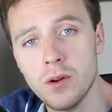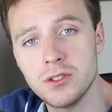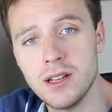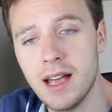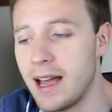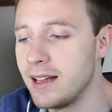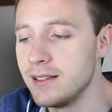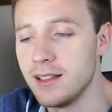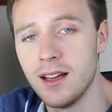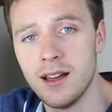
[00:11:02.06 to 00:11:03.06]
for watching,
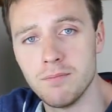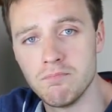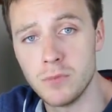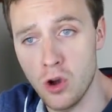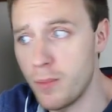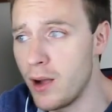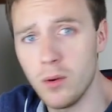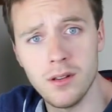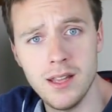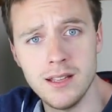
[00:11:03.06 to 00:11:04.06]
and go buy one of